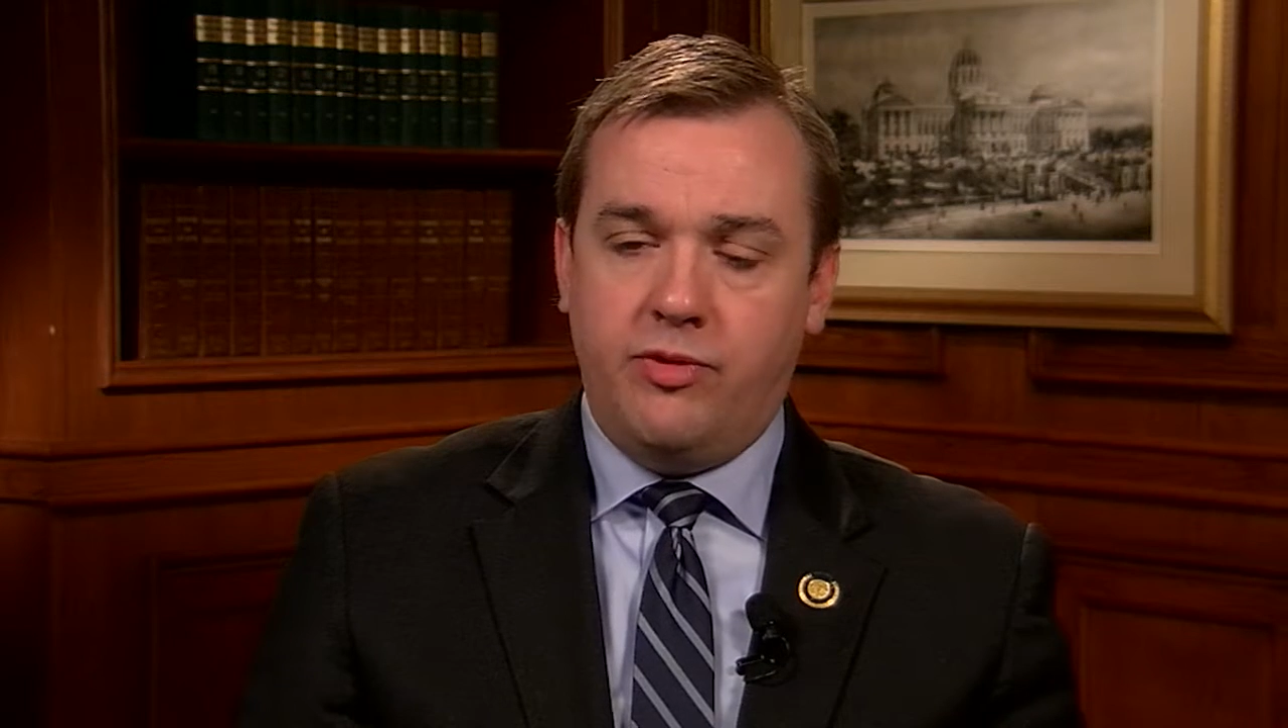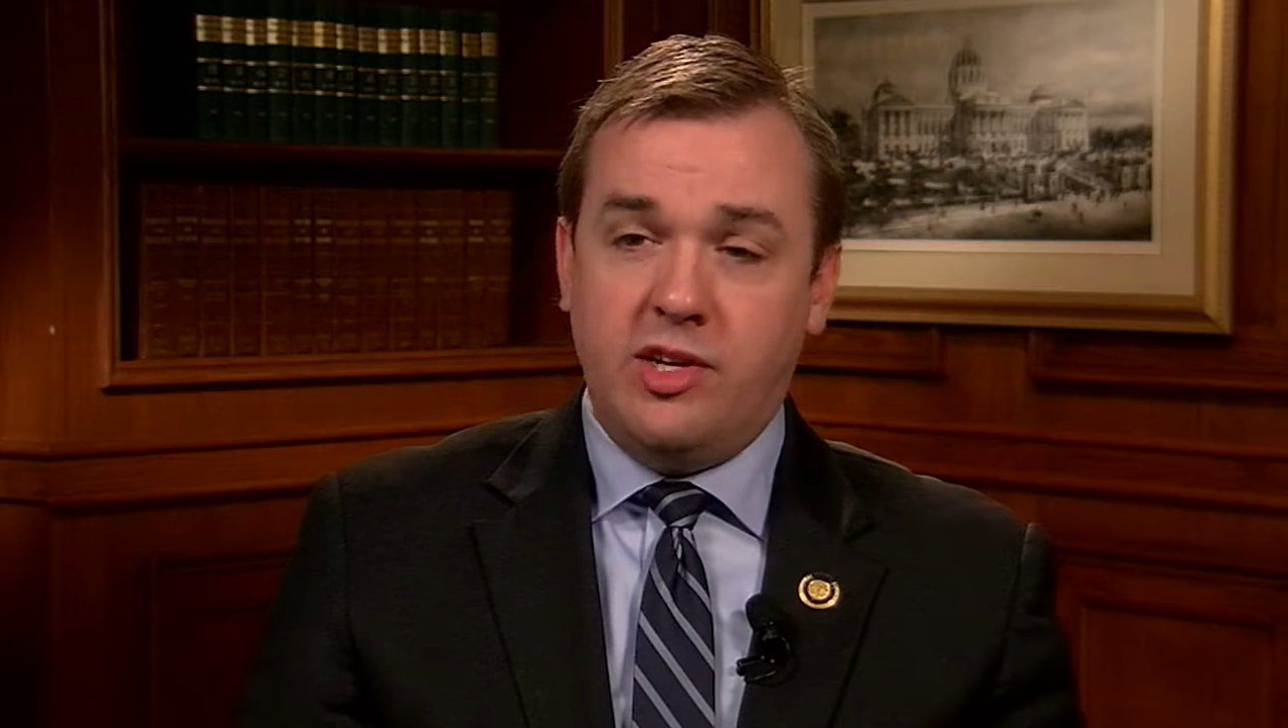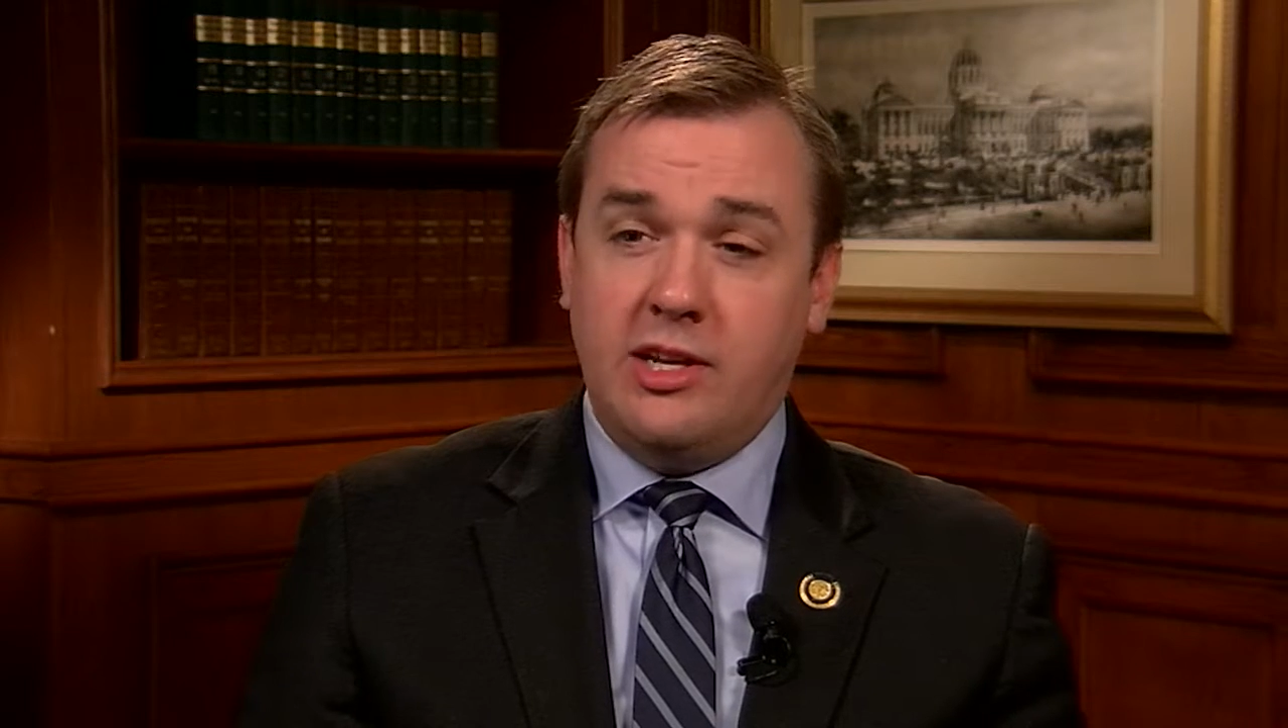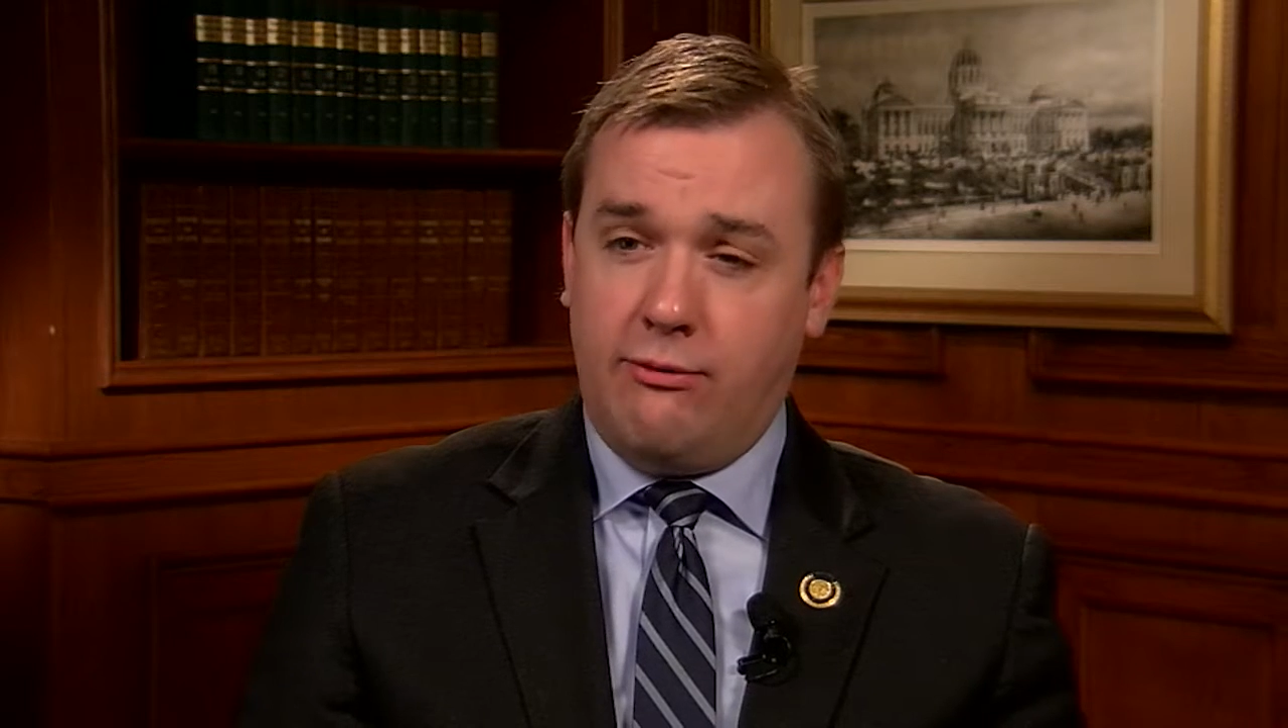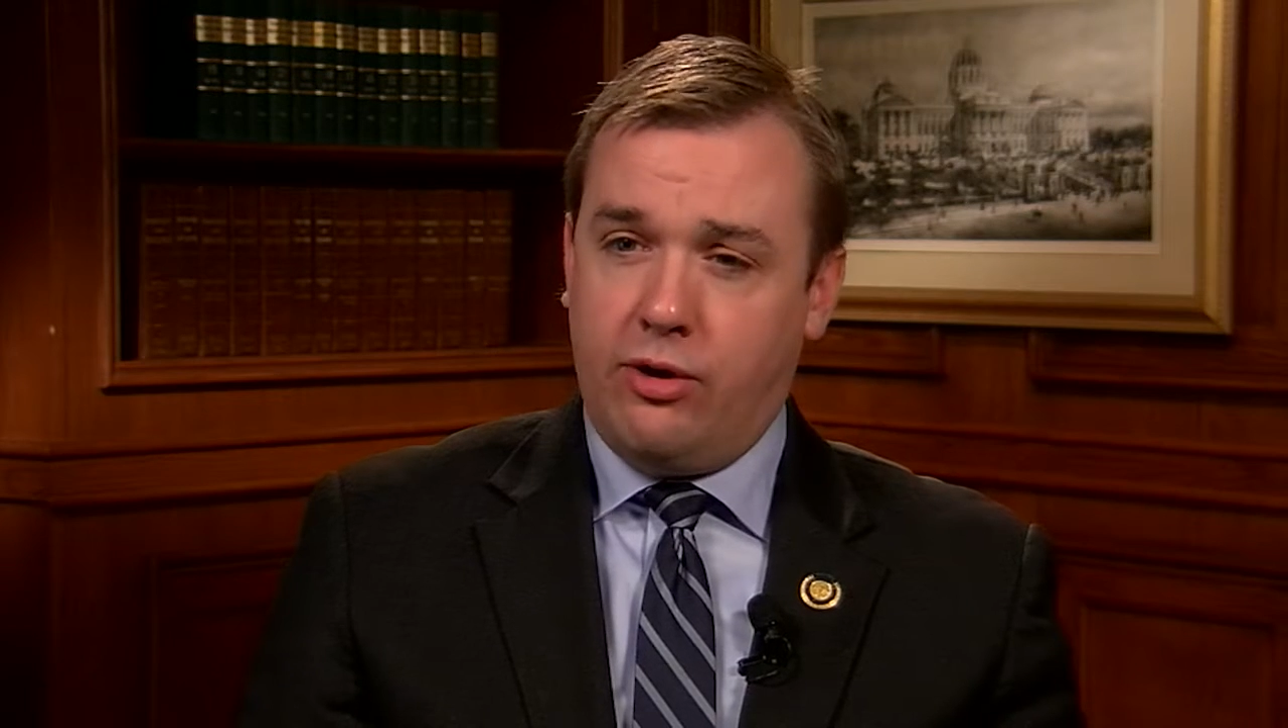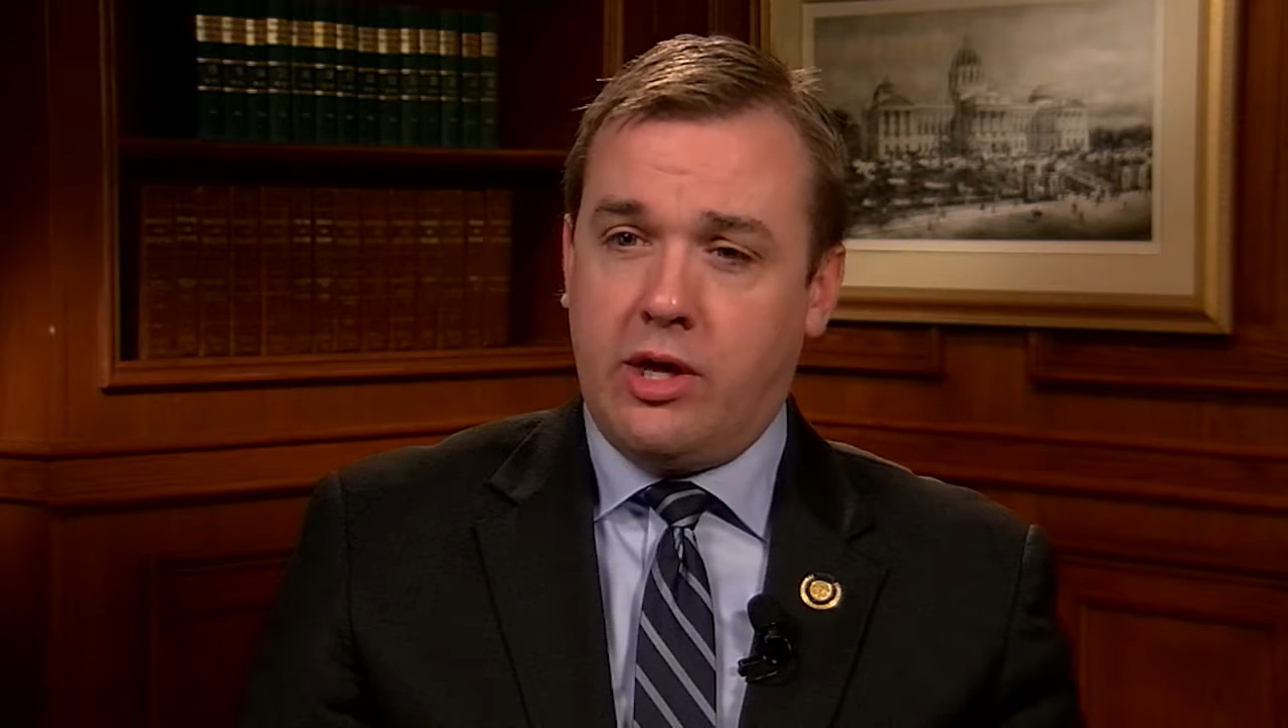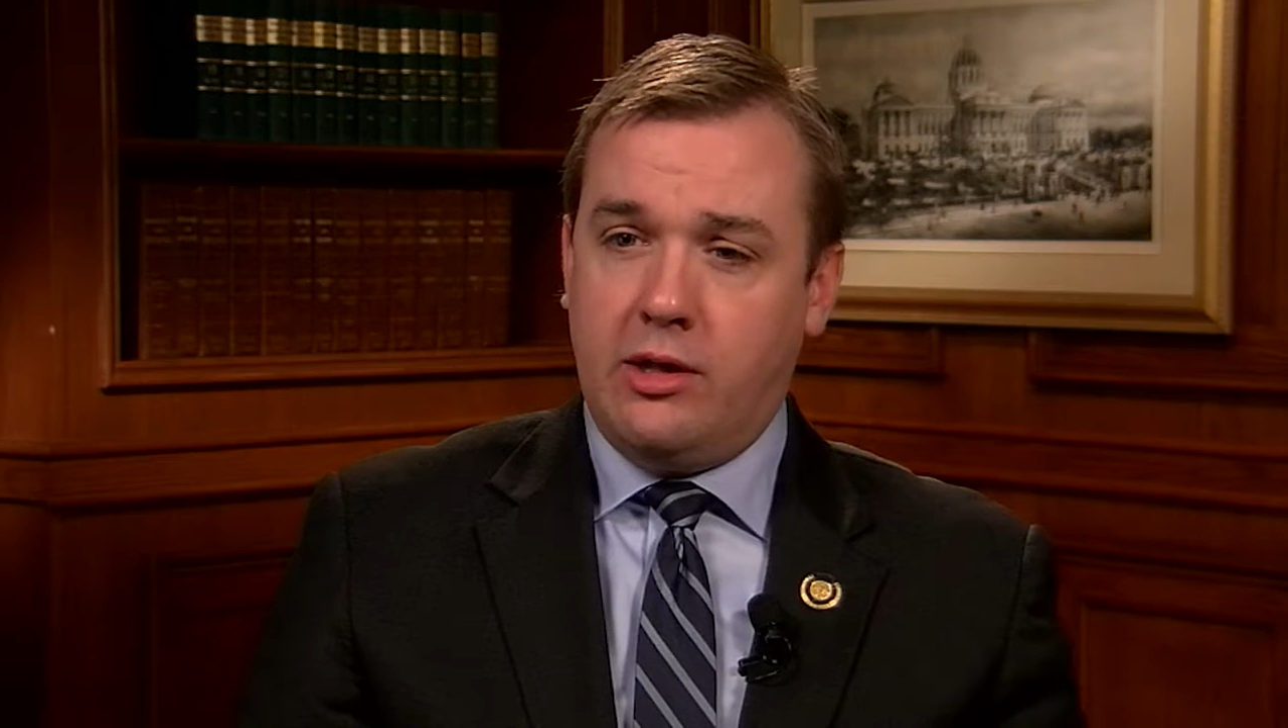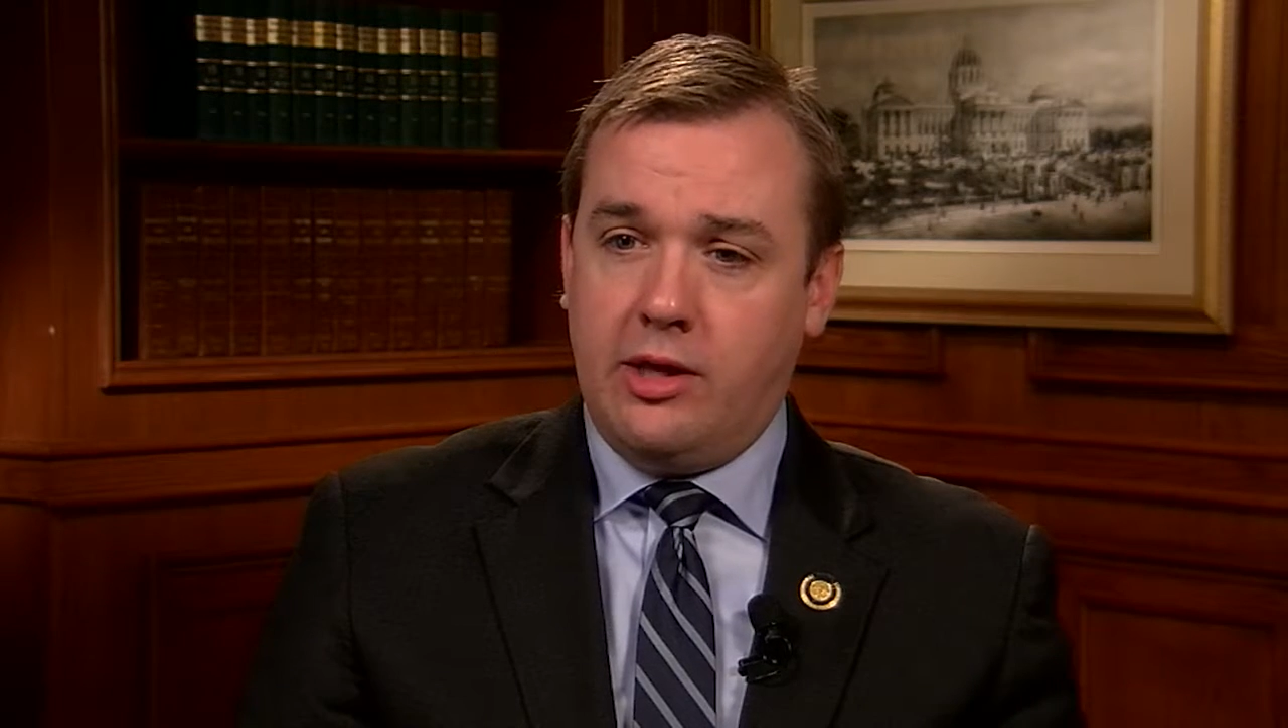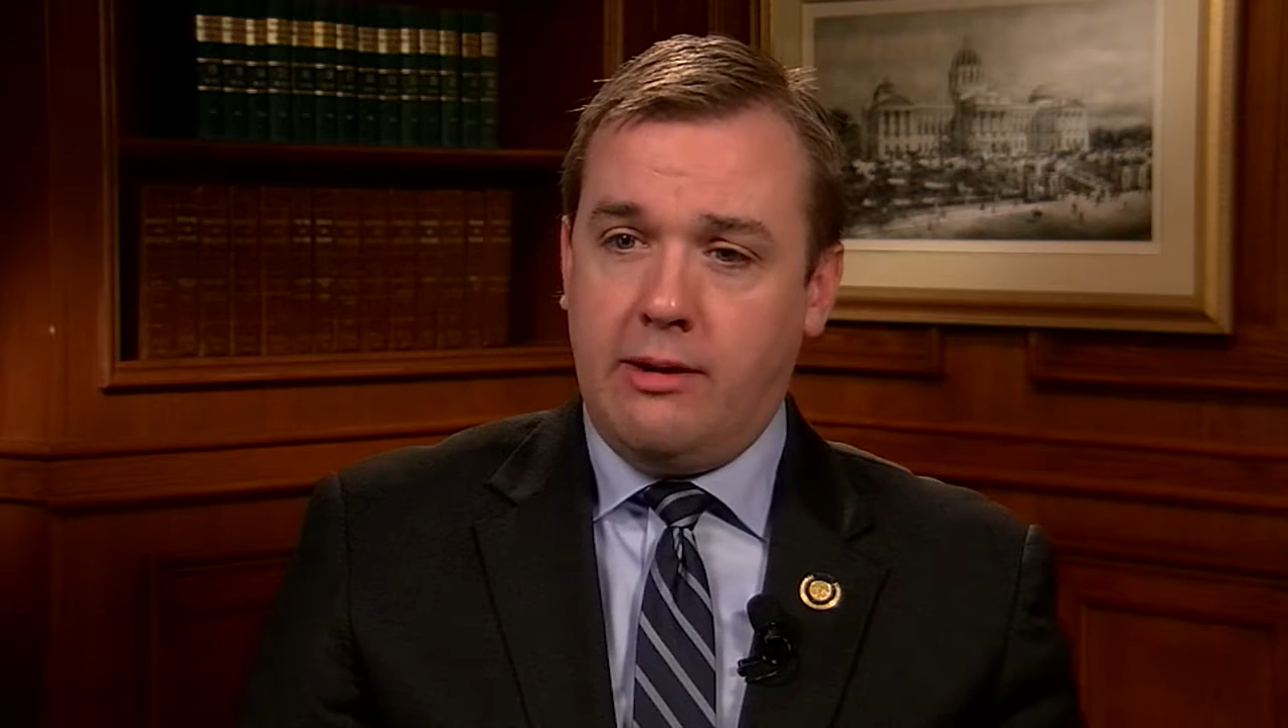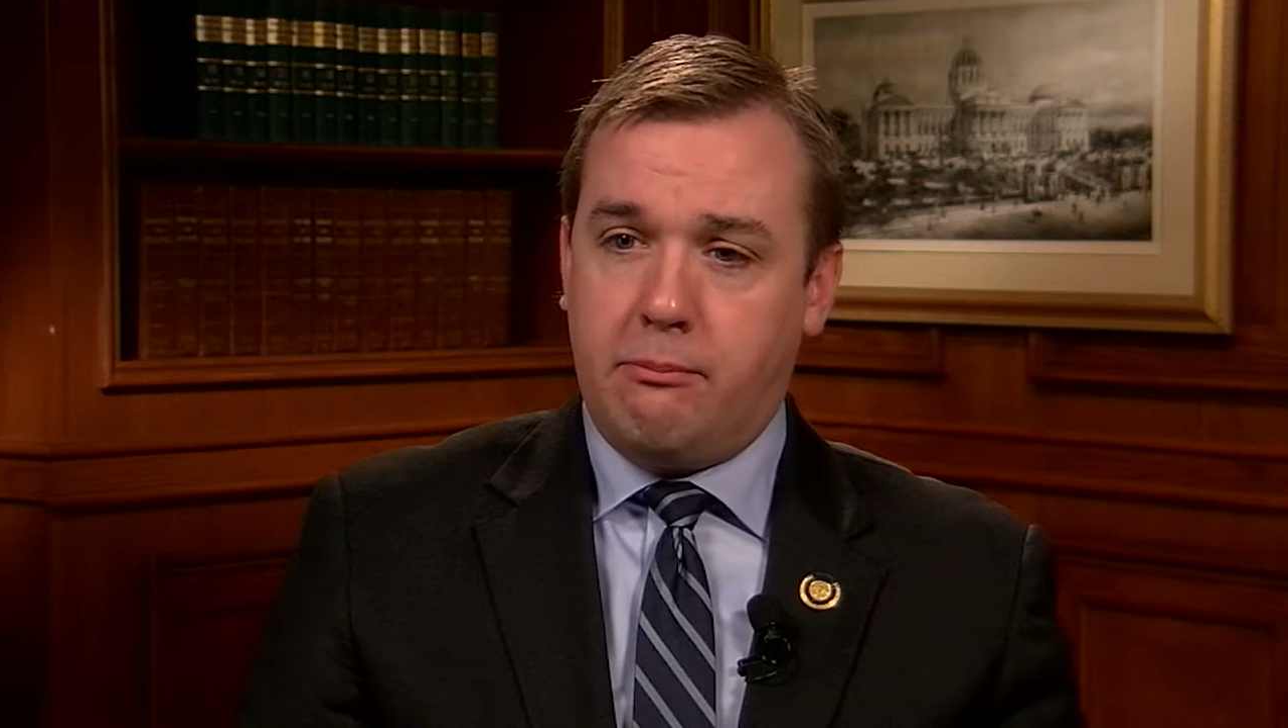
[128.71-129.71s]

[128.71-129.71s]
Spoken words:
significantly